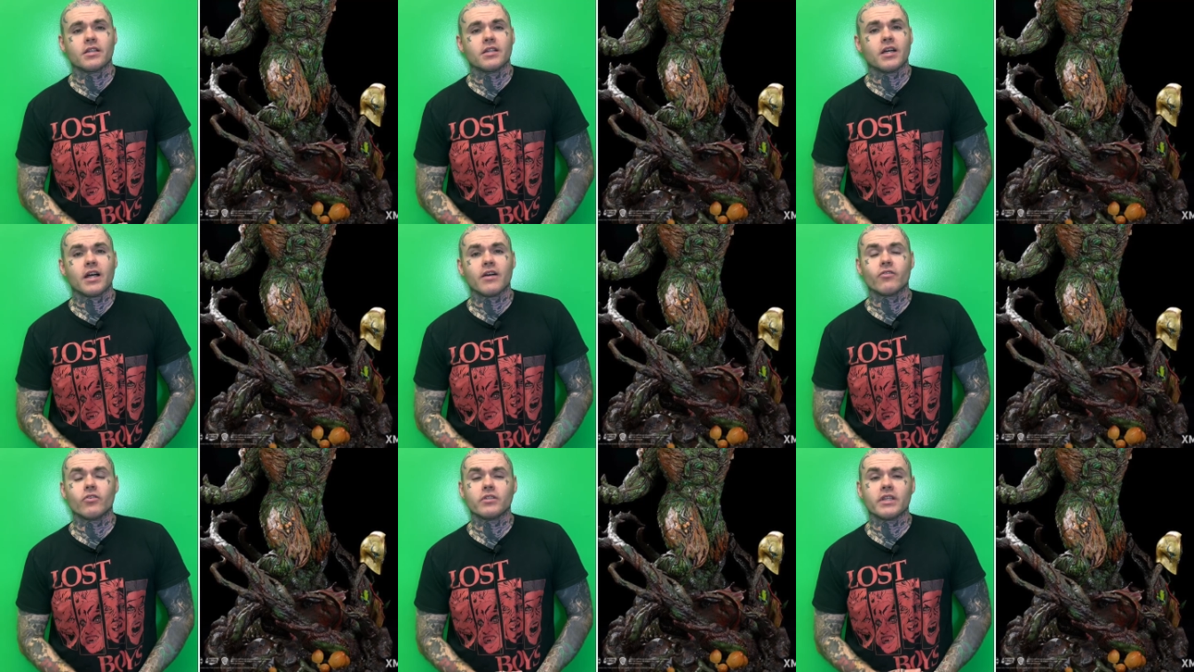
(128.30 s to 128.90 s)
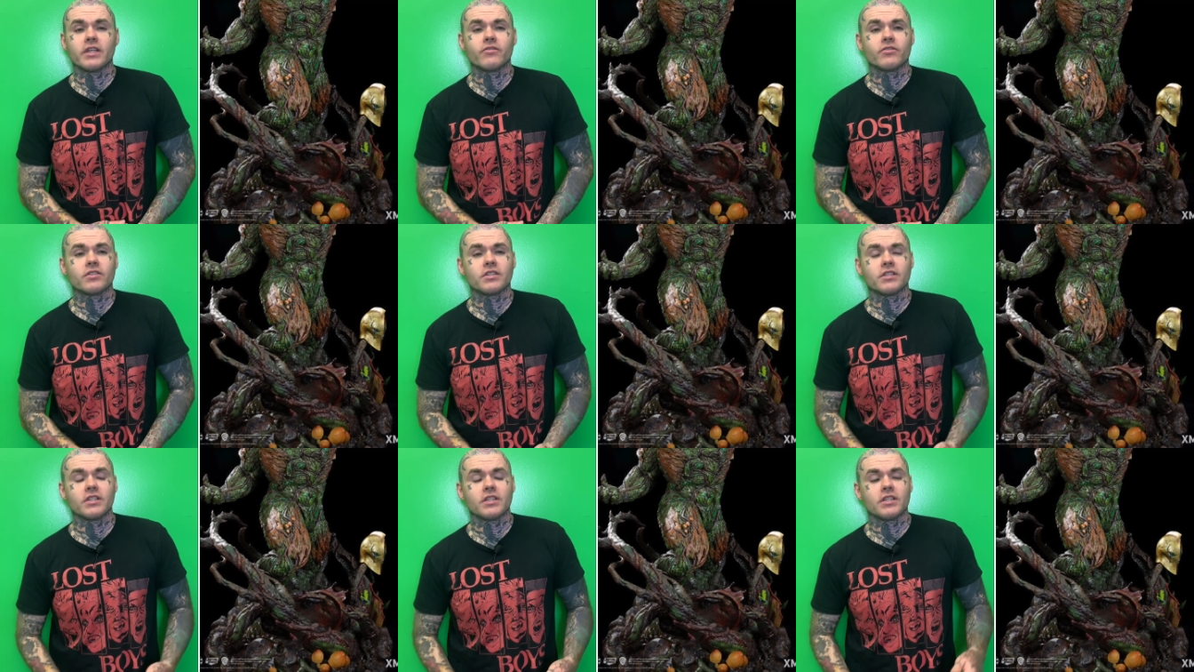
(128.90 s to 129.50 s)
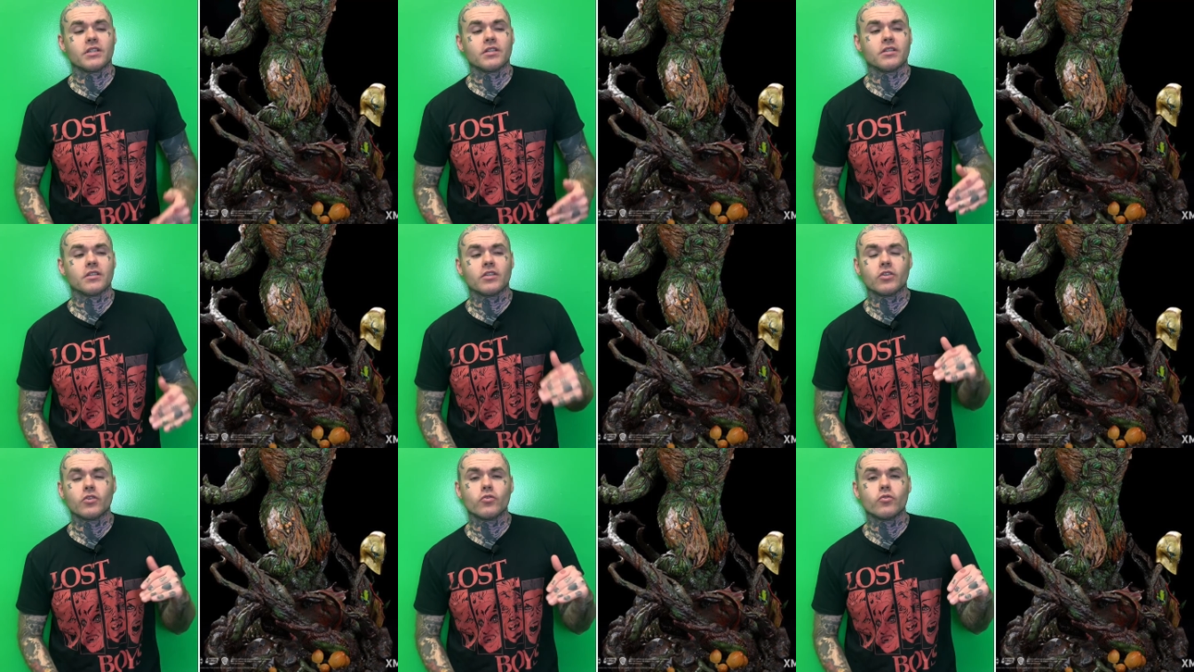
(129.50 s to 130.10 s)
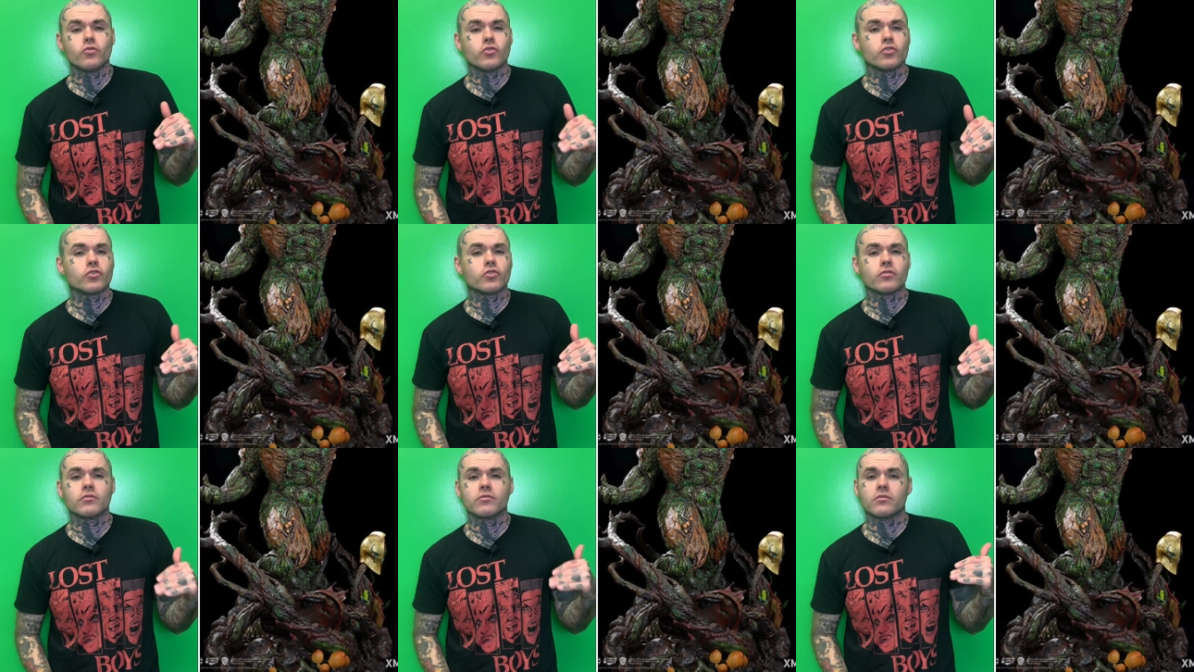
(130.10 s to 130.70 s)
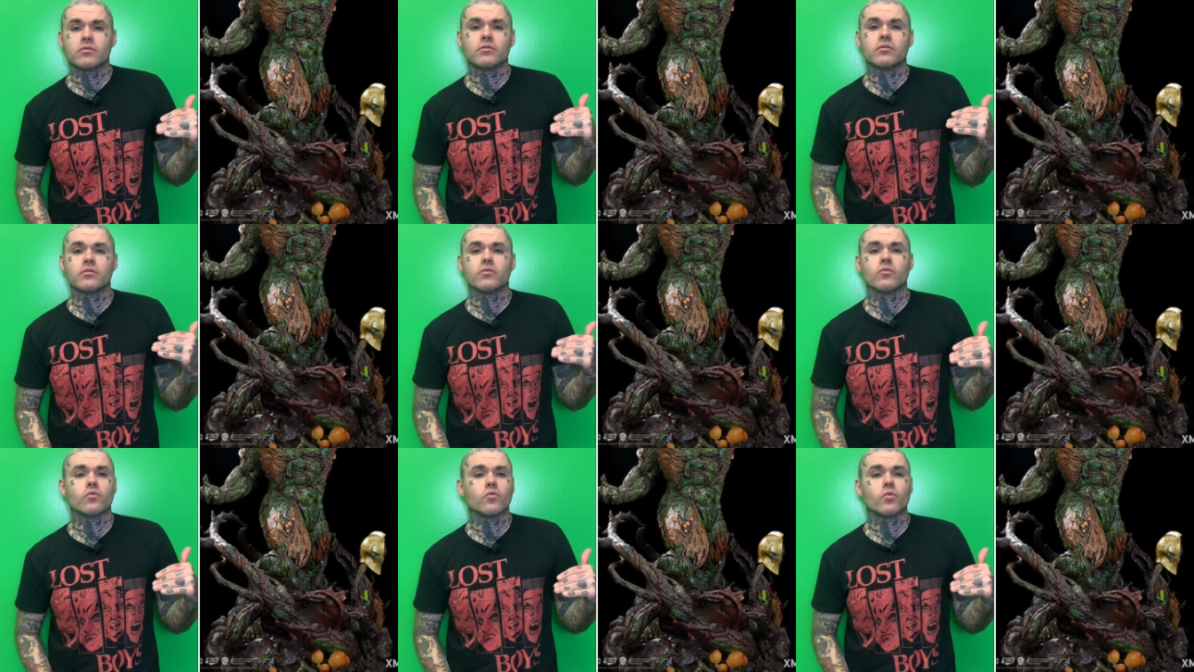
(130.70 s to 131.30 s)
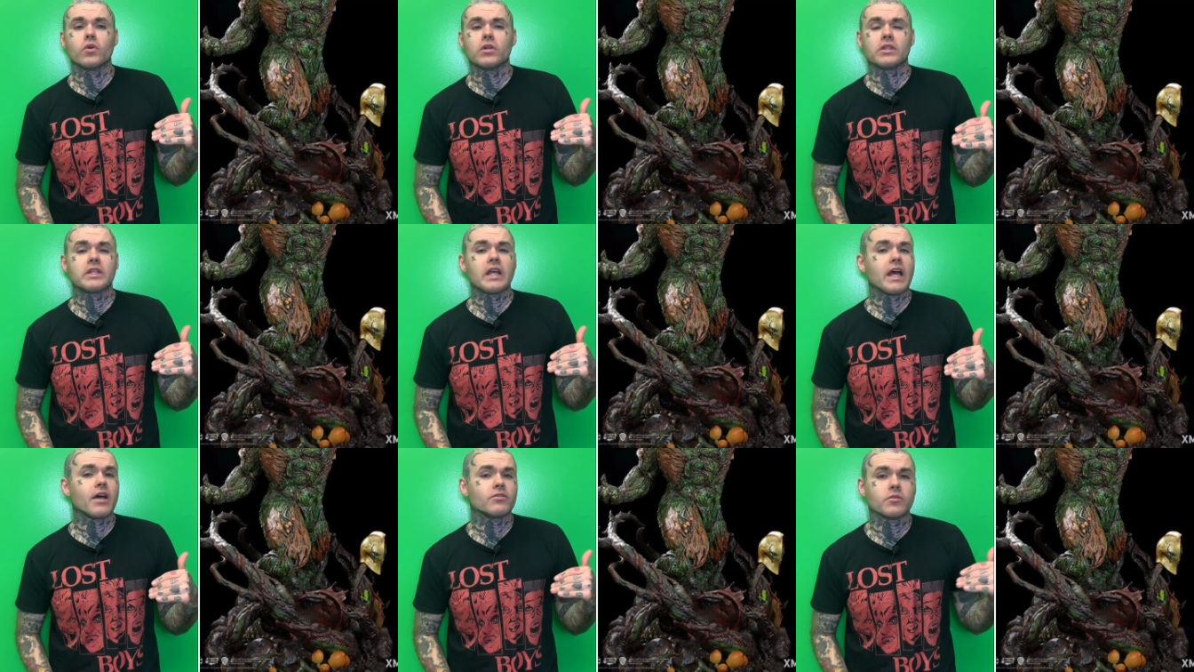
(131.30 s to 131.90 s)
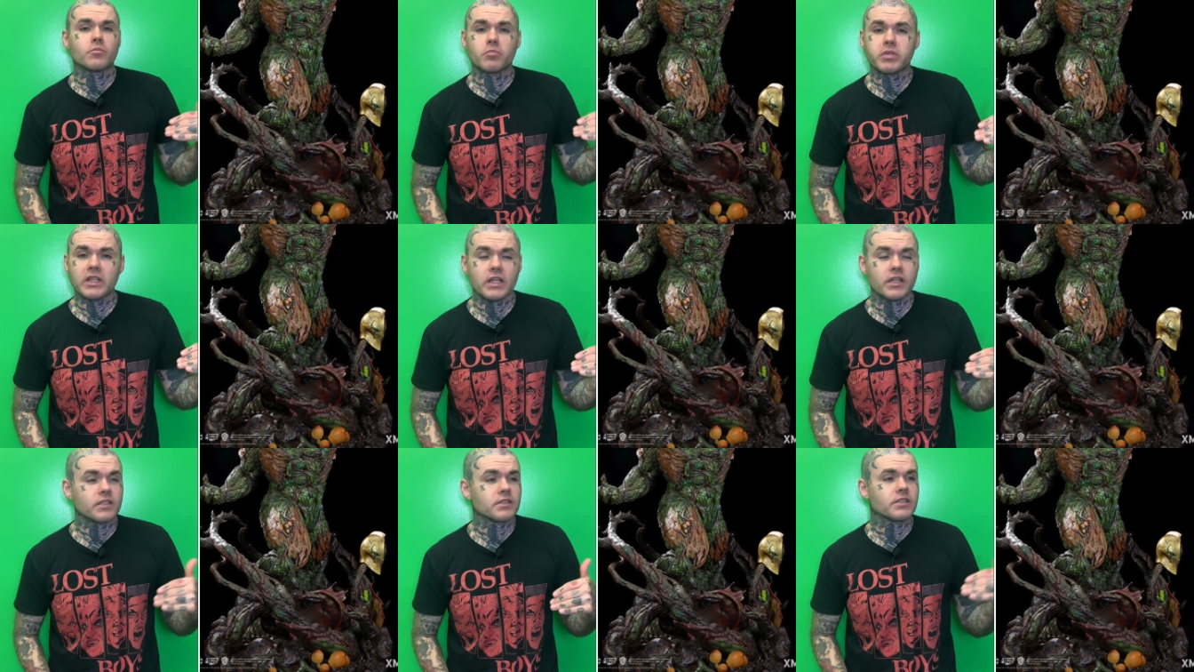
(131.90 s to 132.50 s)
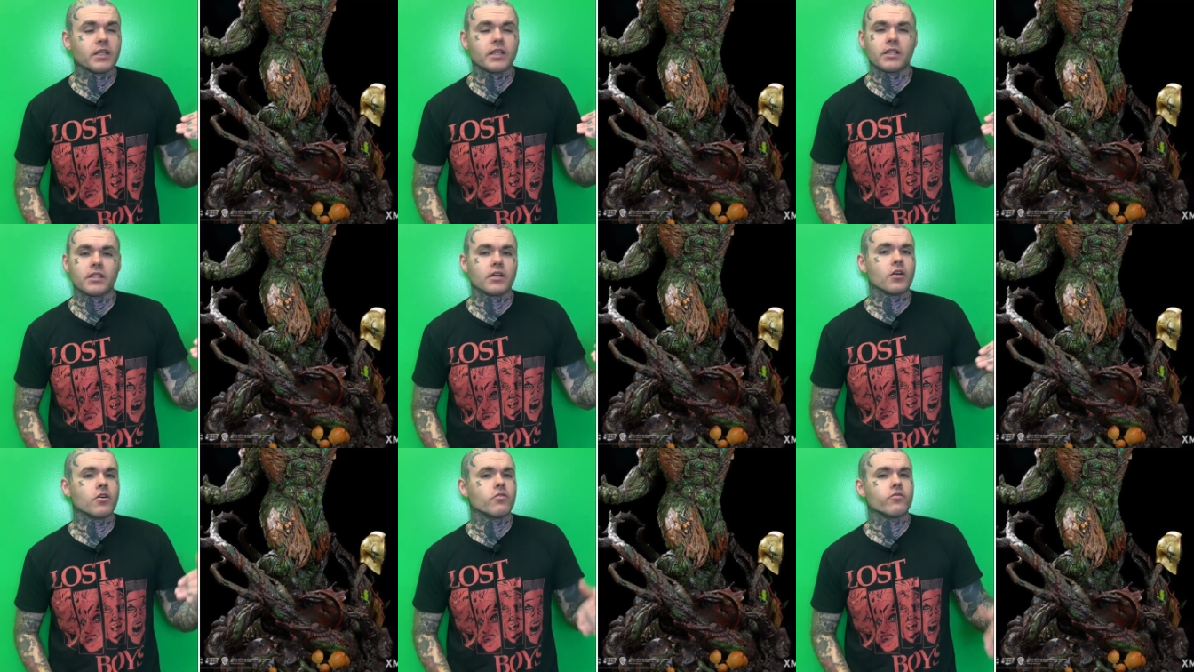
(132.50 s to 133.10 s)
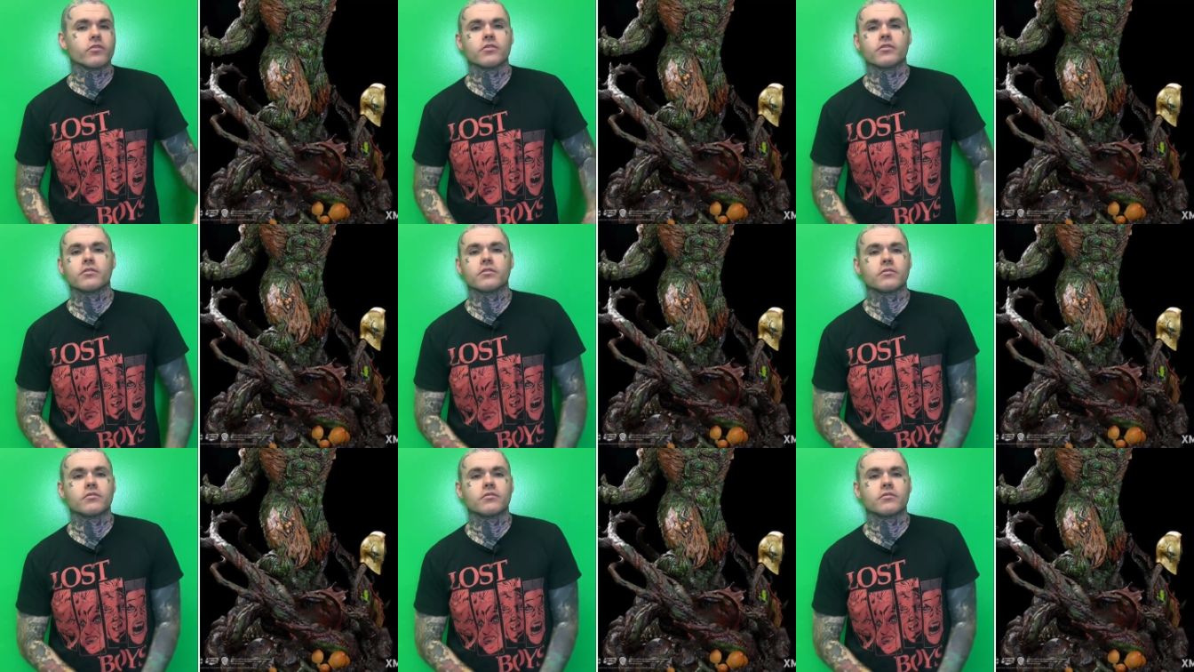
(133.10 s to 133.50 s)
I've only ever seen huge 1,000 plus like over